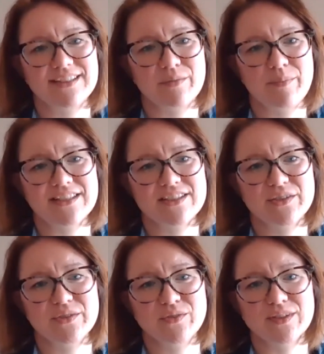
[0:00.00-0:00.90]
to come back to
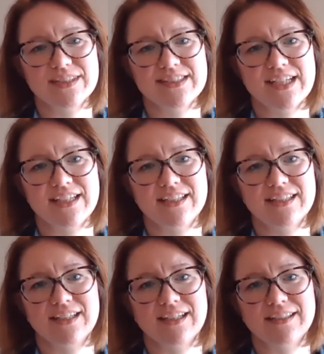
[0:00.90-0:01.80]
you for a
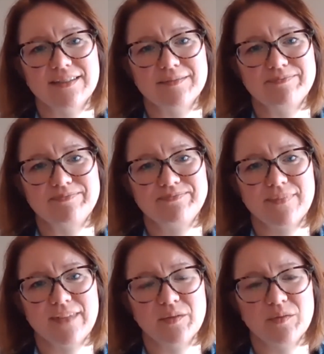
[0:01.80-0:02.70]
second.
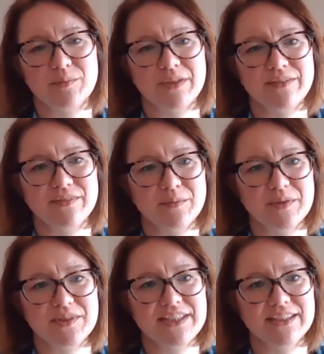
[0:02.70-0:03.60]
One of my
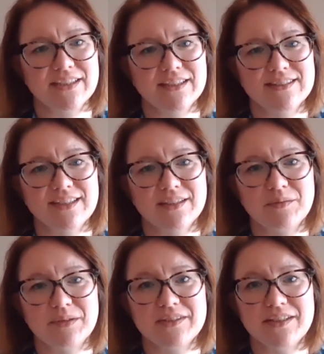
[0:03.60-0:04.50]
farmers here in
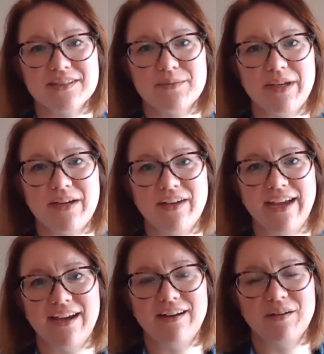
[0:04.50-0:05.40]
Delaware talks about
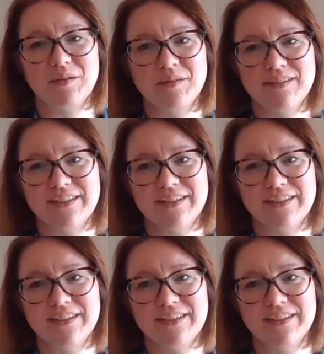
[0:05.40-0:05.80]
how,